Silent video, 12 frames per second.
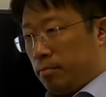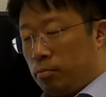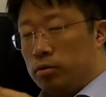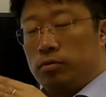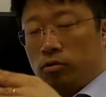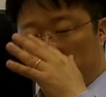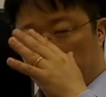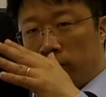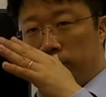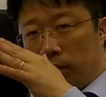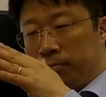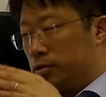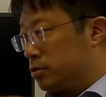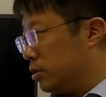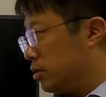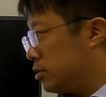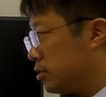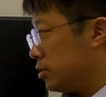But the overall purpose
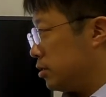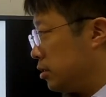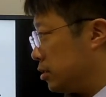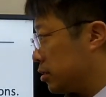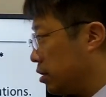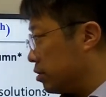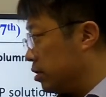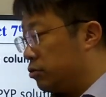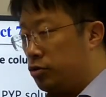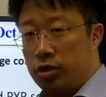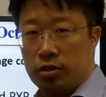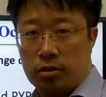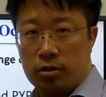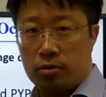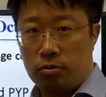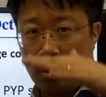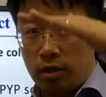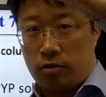is concentration,
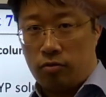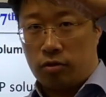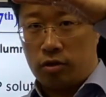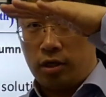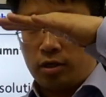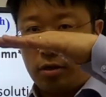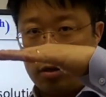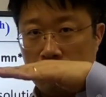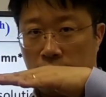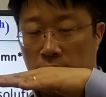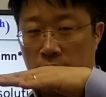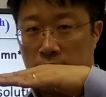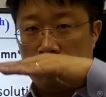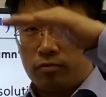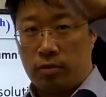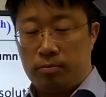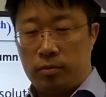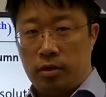so that you decrease the volume
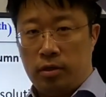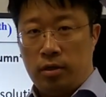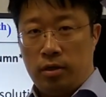from